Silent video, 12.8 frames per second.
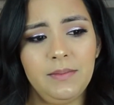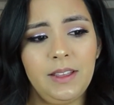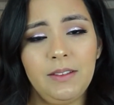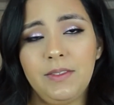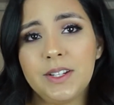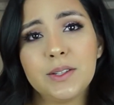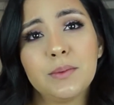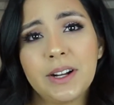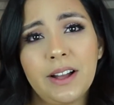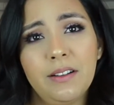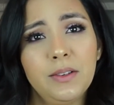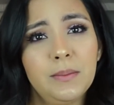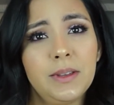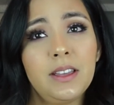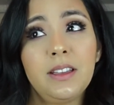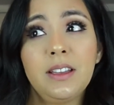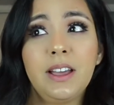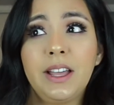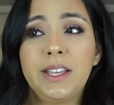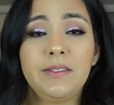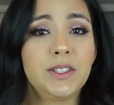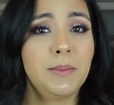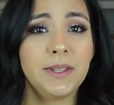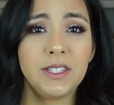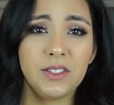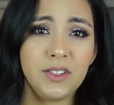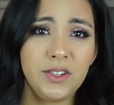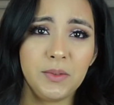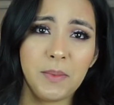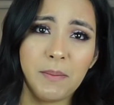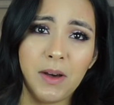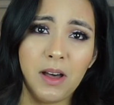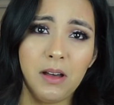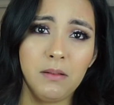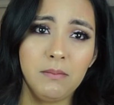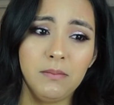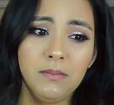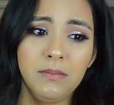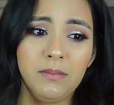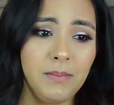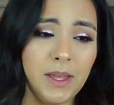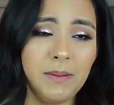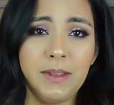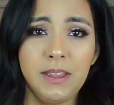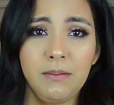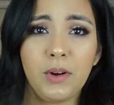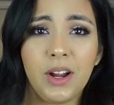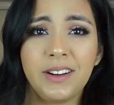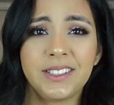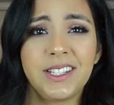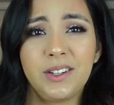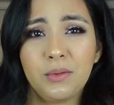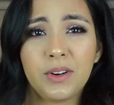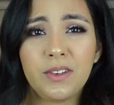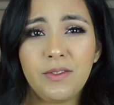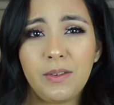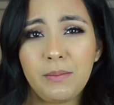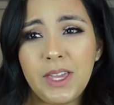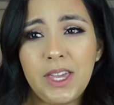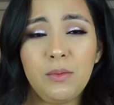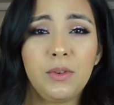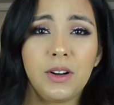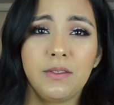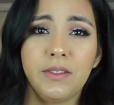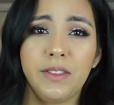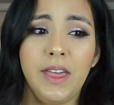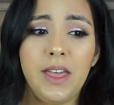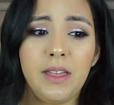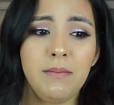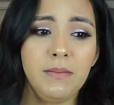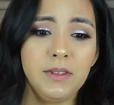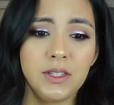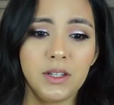If it doesn't work out for me, I give it to my sisters, my mom. Maybe products that don't work for me work for them.